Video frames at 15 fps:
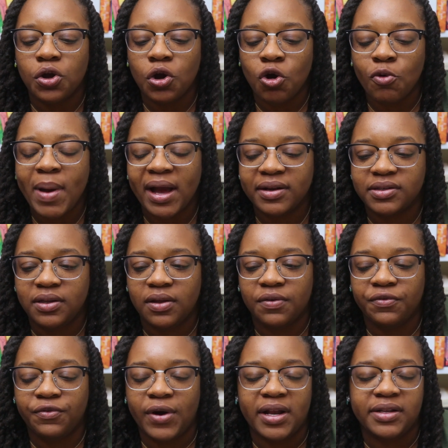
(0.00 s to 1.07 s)
go back to their
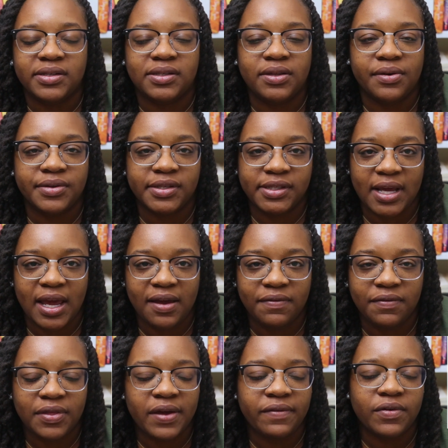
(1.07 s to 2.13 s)
friends, they're
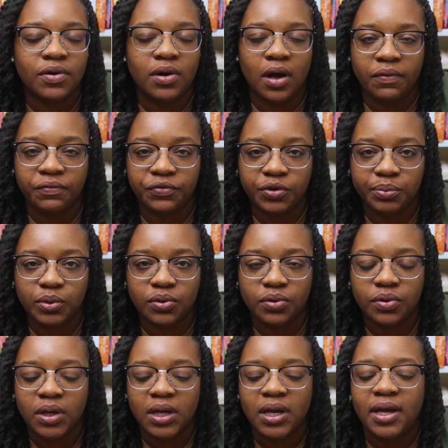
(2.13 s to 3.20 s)
safe, they feel comfortable,